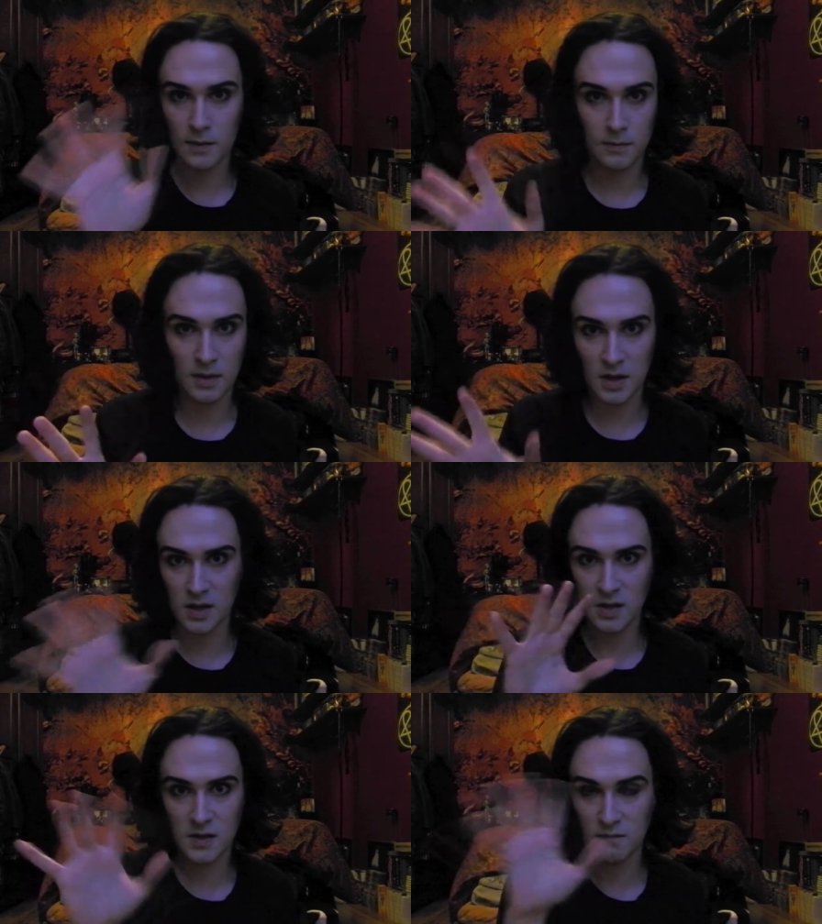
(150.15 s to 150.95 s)

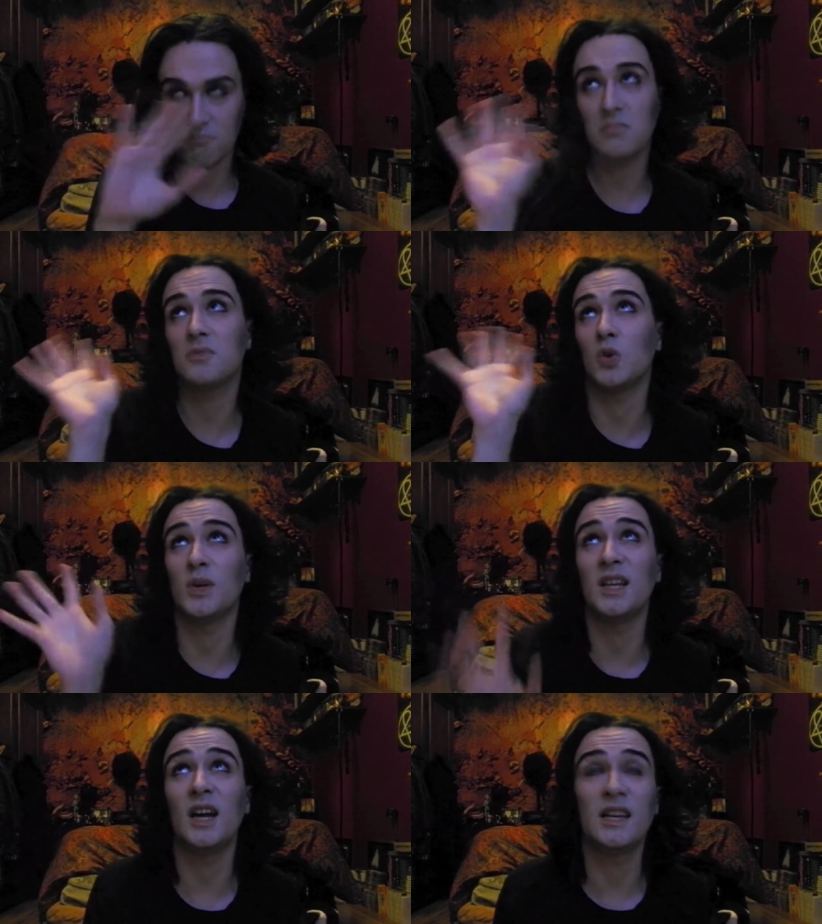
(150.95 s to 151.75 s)
because
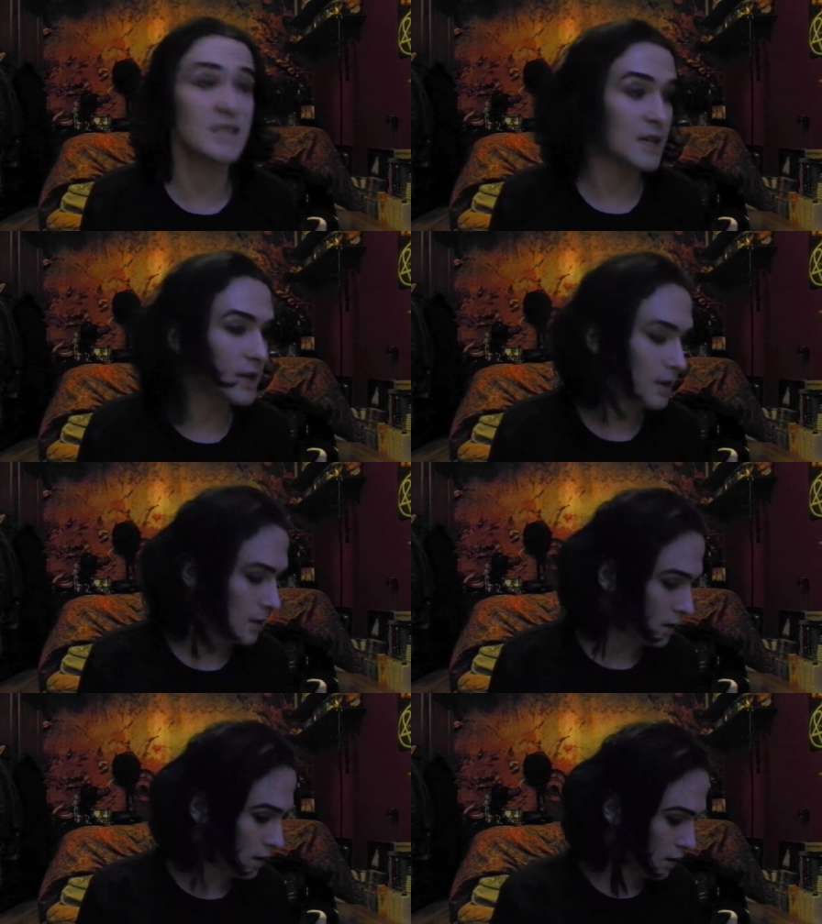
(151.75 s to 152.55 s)
with lighting,
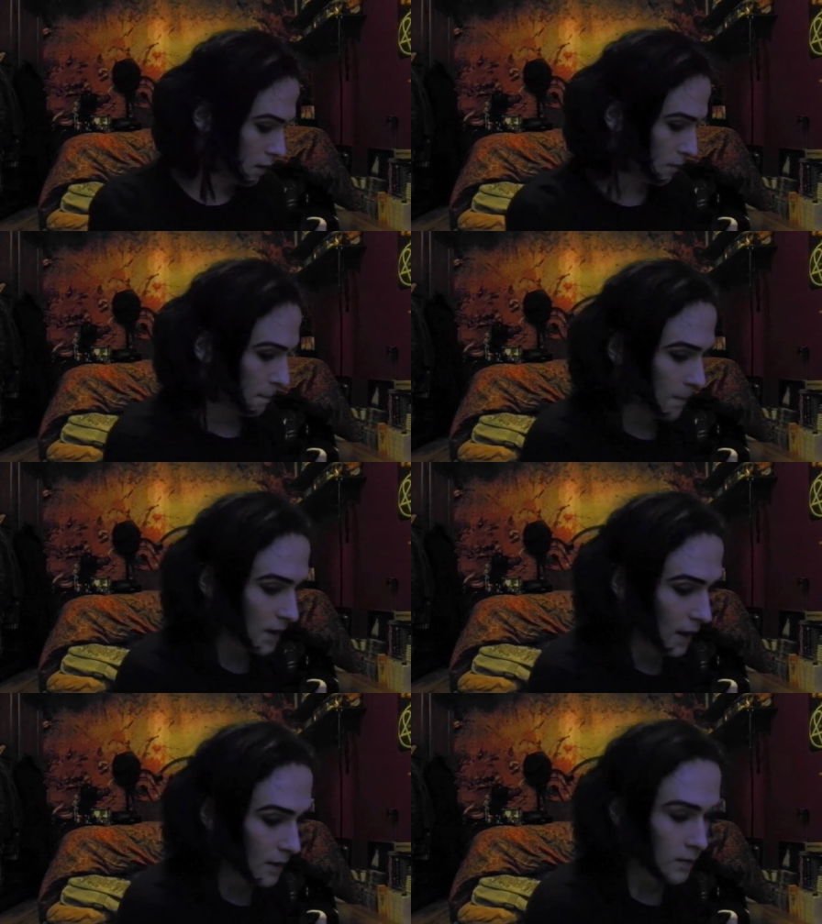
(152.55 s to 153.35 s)
but
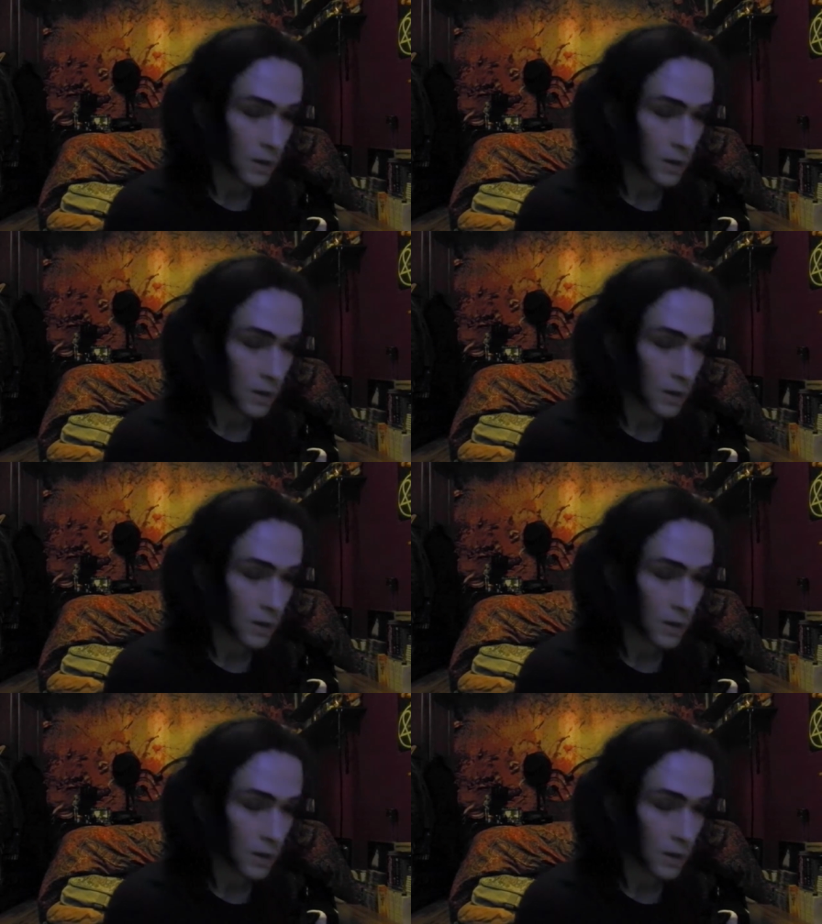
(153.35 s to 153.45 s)
yeah,